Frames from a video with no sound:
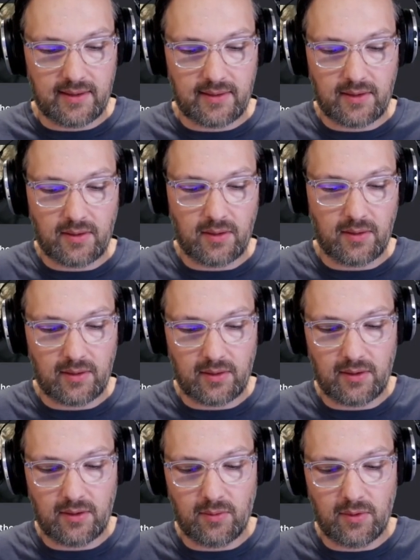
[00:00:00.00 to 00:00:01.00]
call
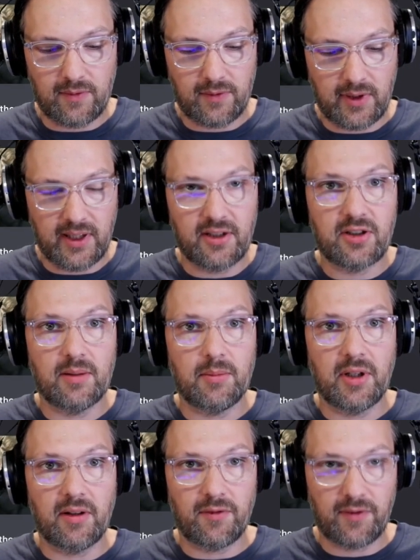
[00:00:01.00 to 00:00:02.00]
Google for H T M
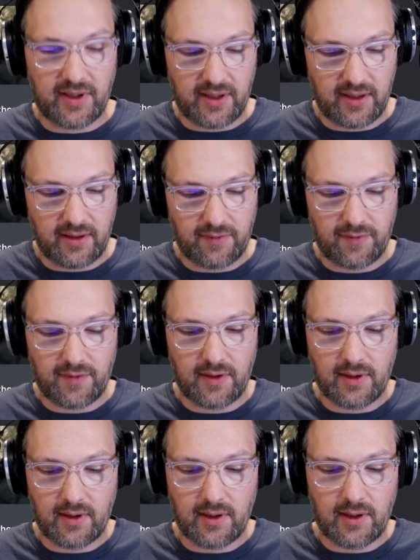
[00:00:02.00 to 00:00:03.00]
L five
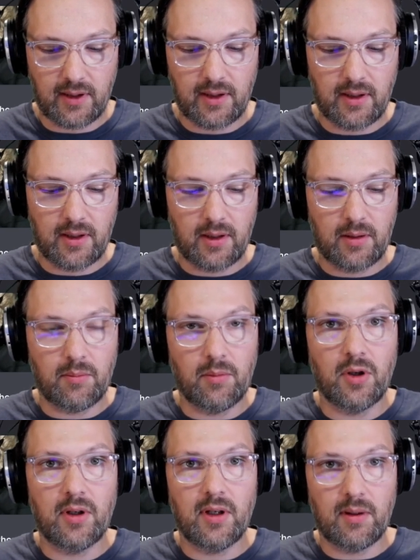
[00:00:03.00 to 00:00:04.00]

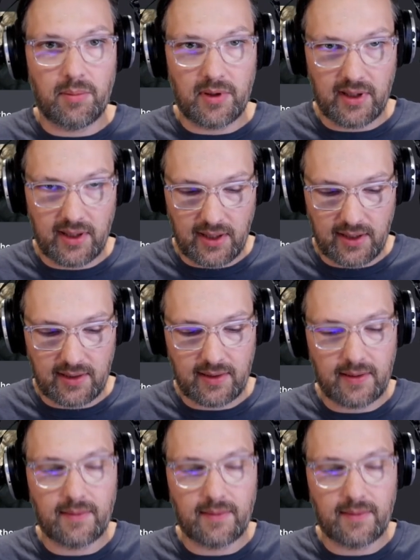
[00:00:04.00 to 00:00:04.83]
boilerplate.